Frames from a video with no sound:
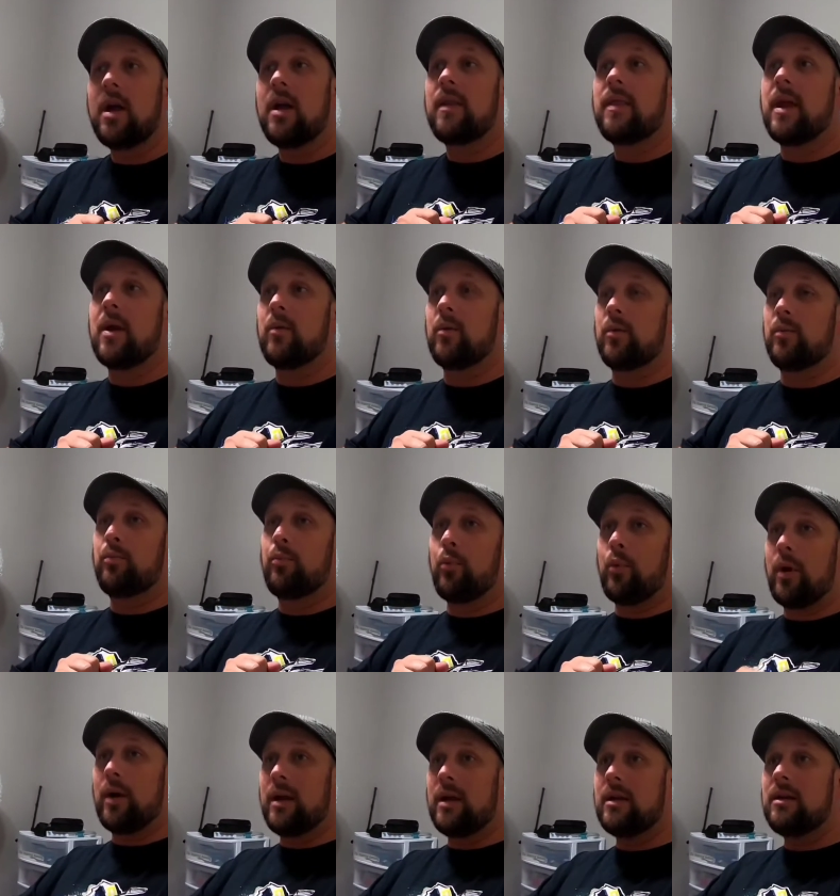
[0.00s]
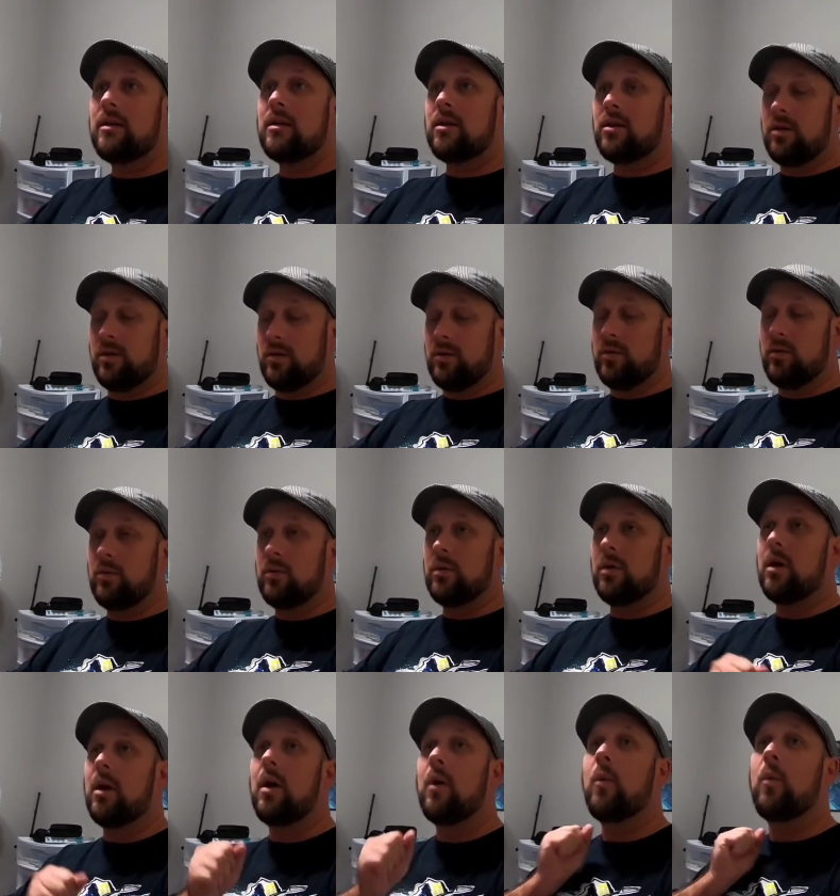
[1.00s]
They were brand new
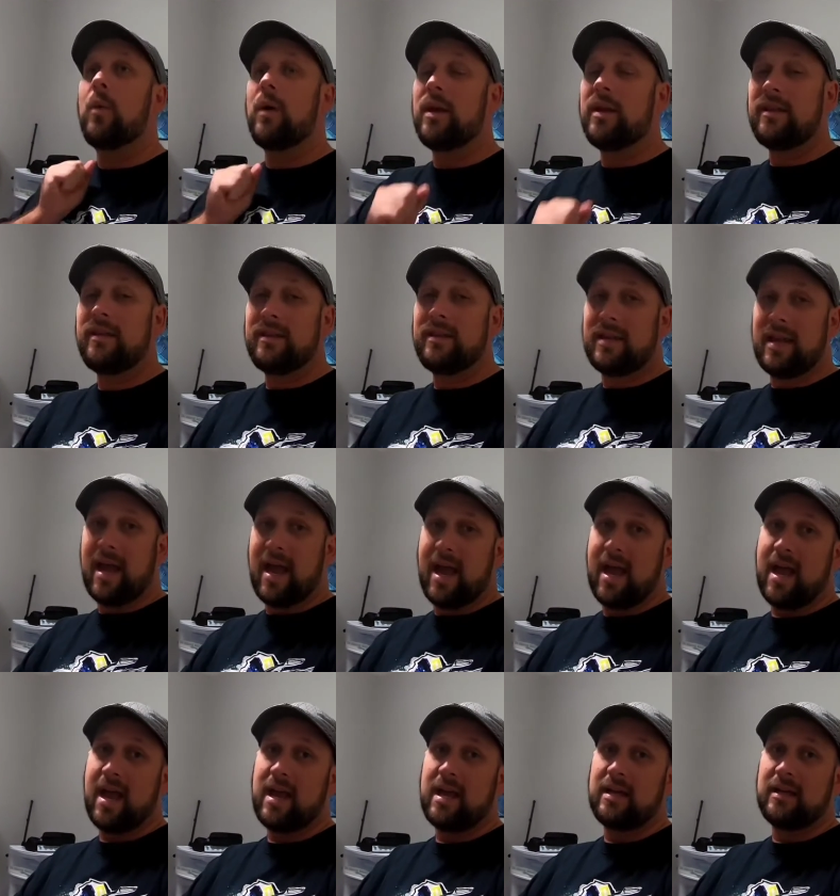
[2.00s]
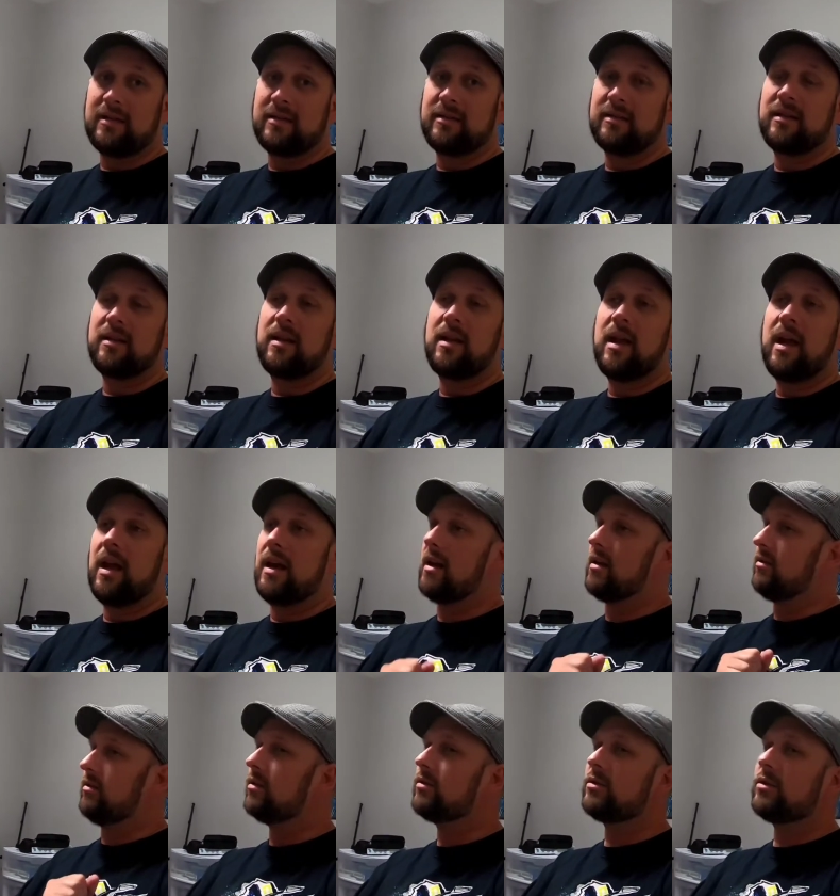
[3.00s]
with tags, and I
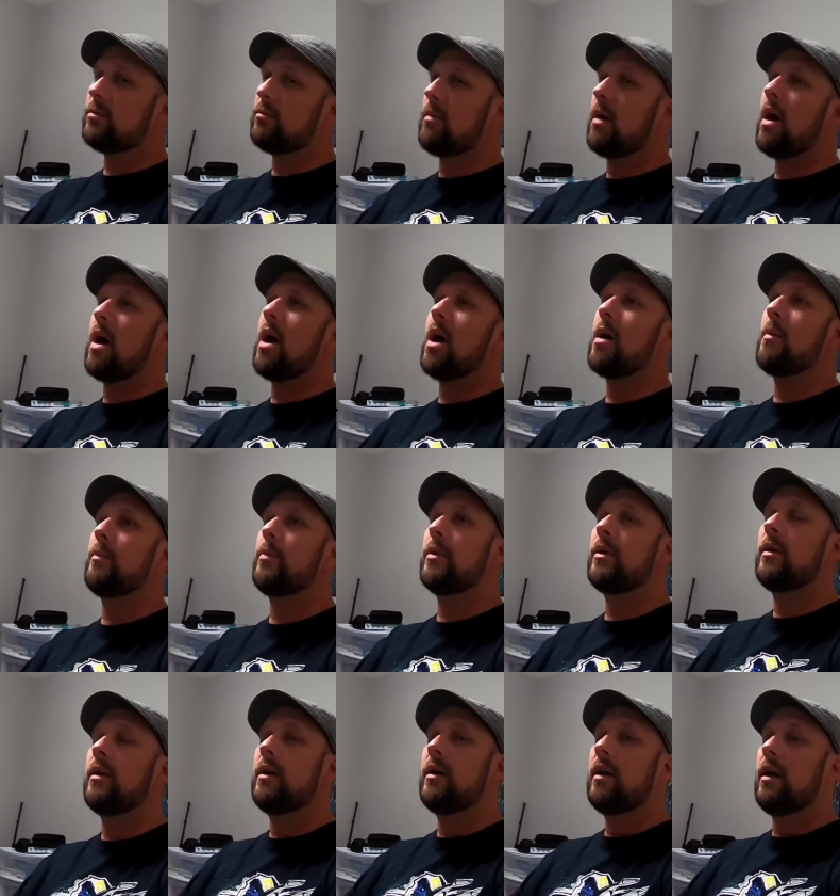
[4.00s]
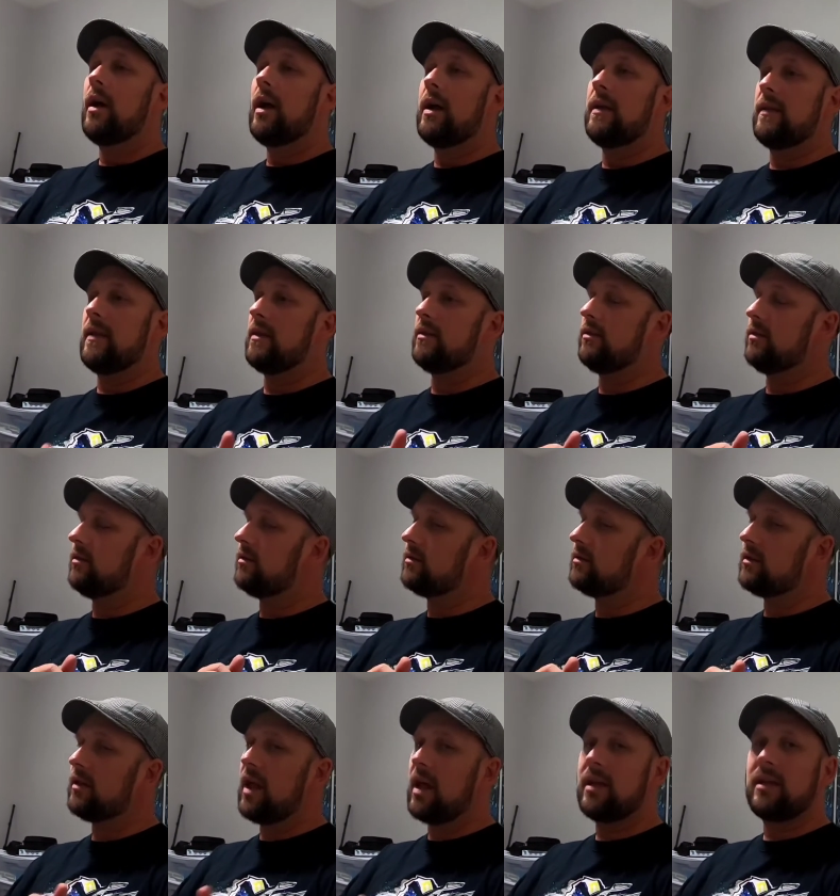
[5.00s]
looked them up, and they
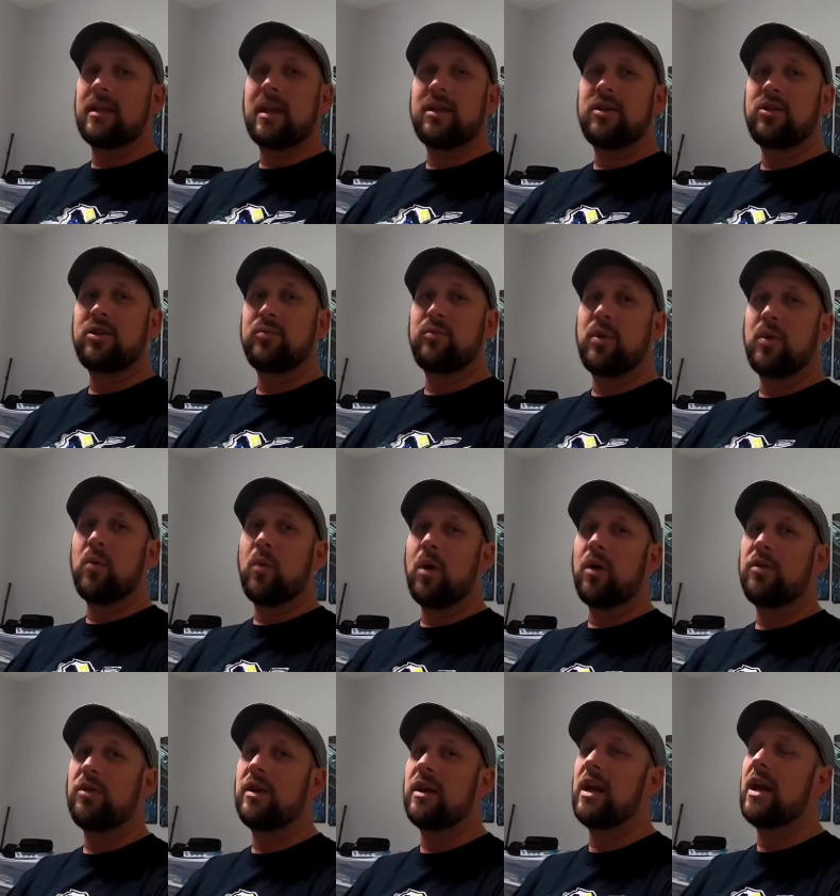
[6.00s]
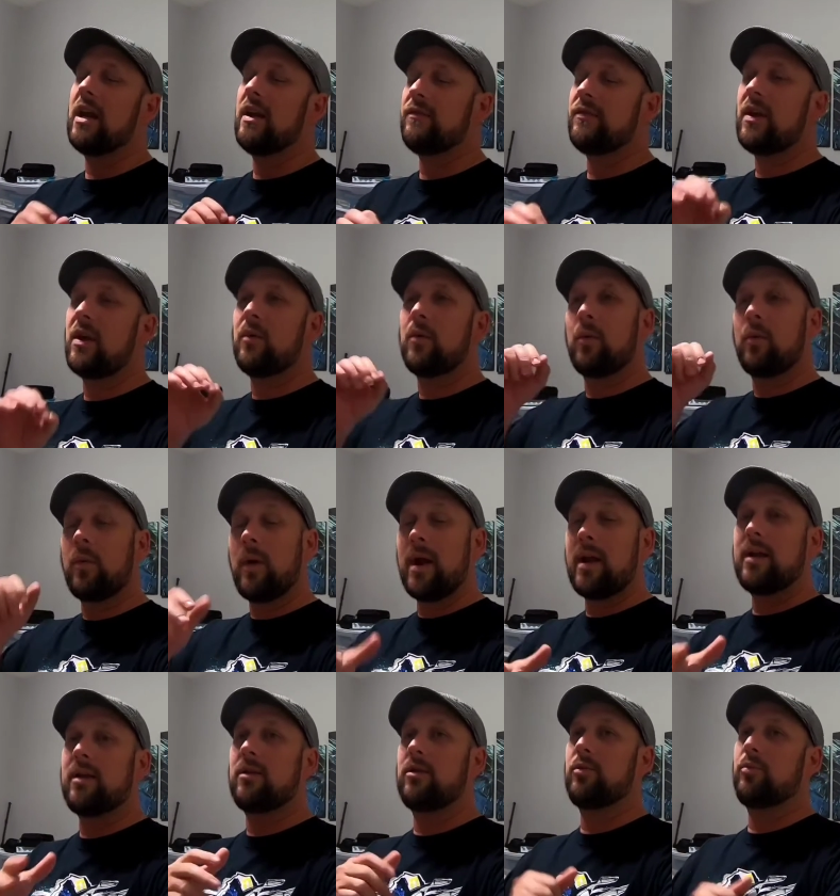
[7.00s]
looked like they should be worth it if they were
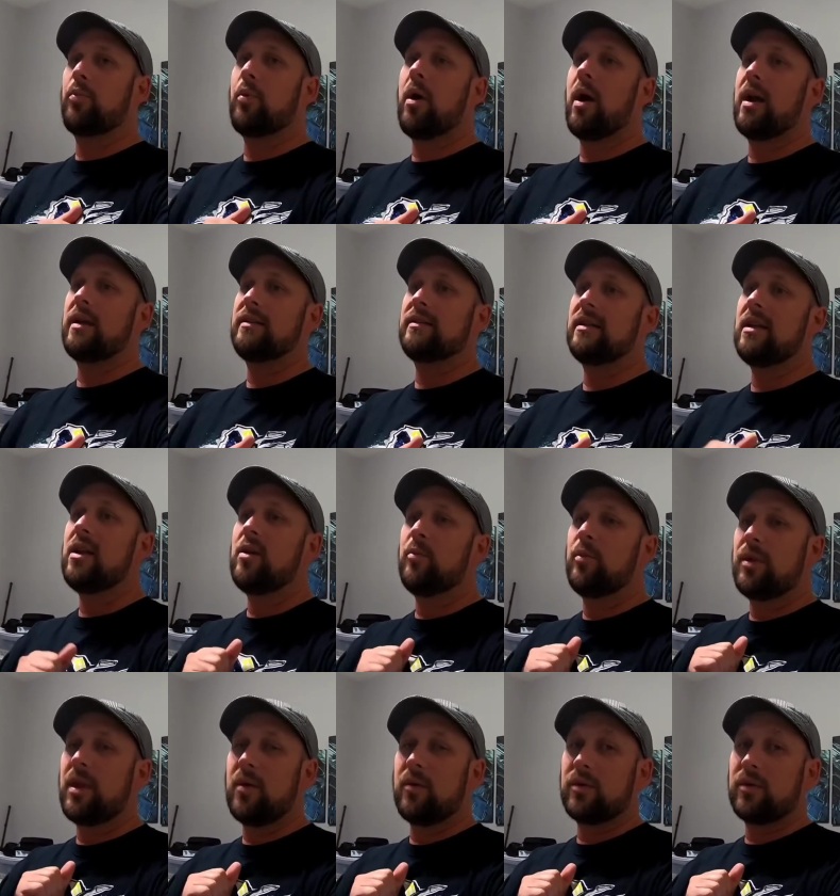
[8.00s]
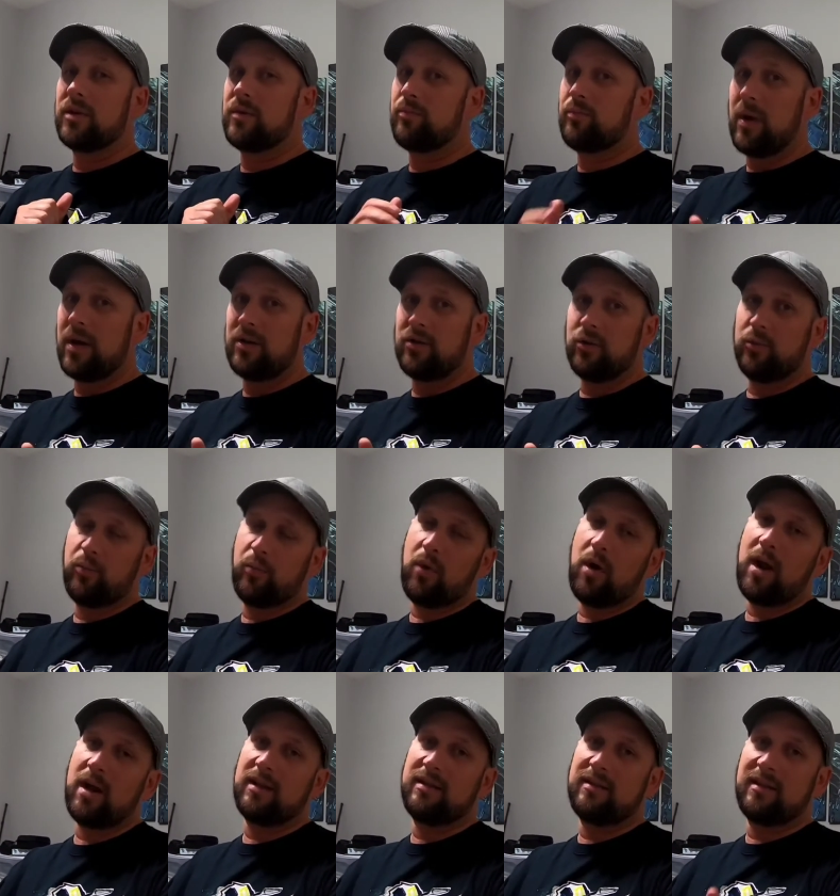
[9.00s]
regular price. But they were special
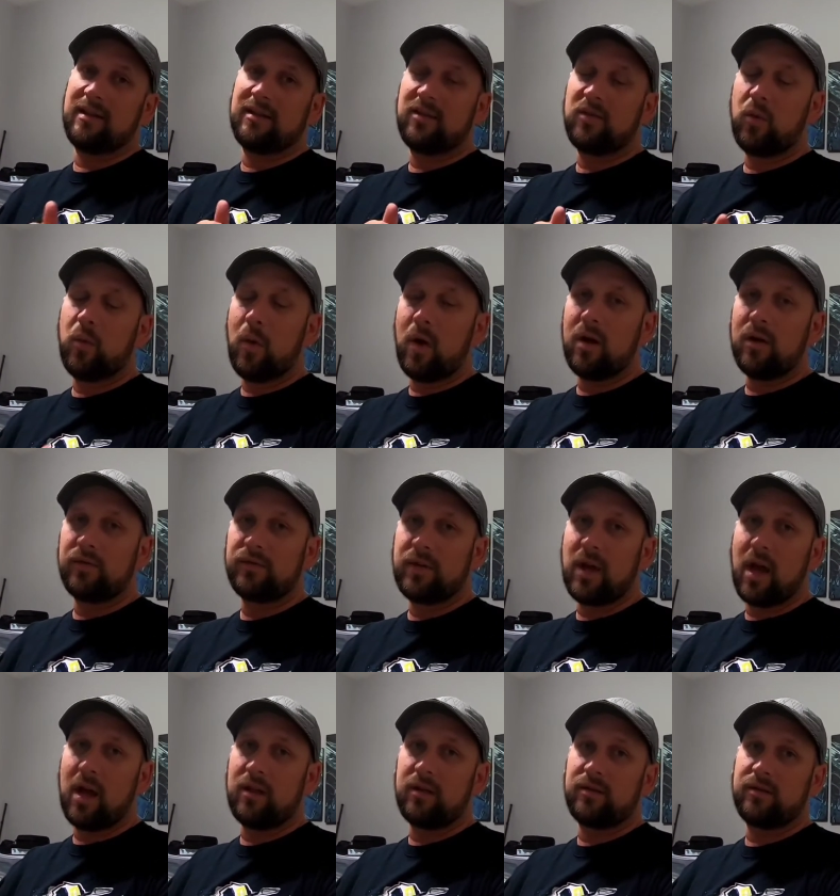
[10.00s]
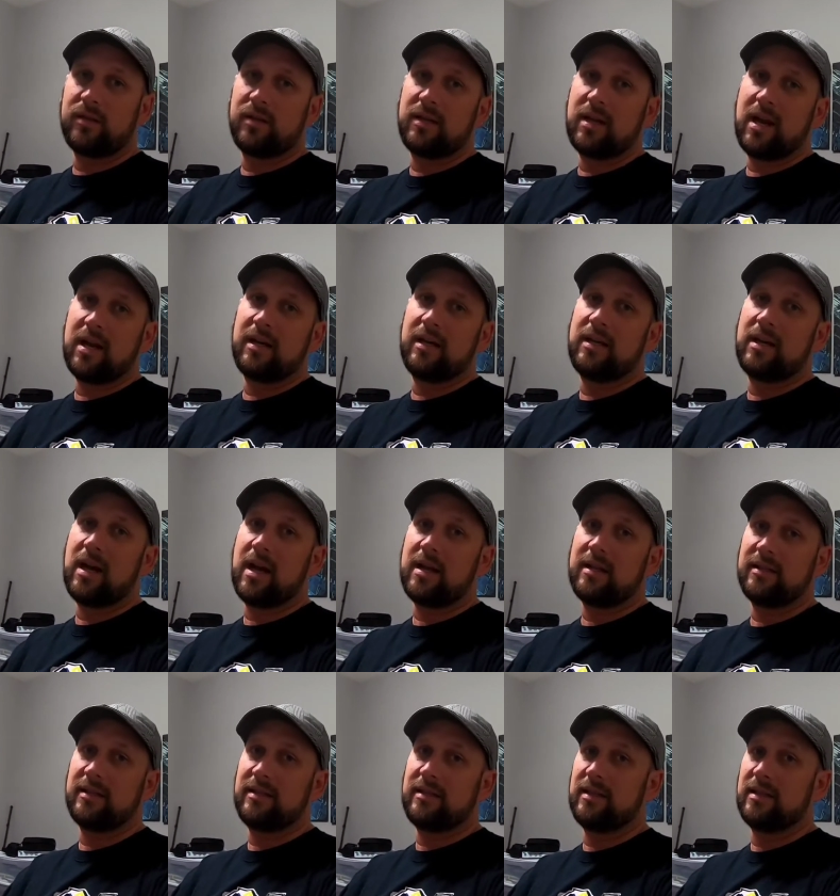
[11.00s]
priced at
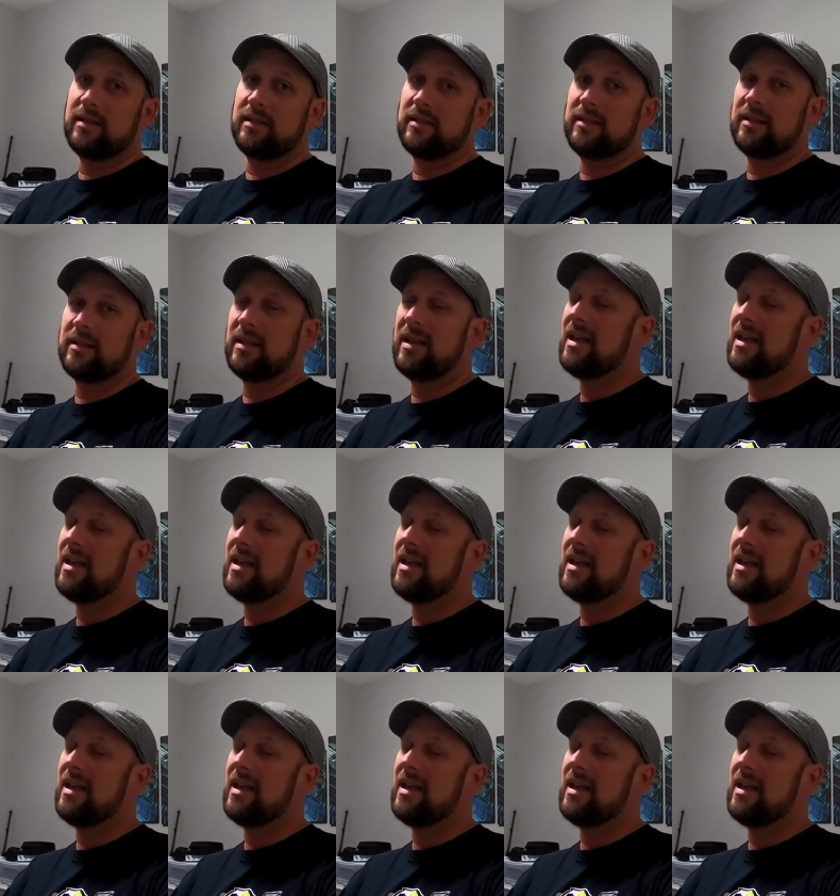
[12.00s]
$12.99.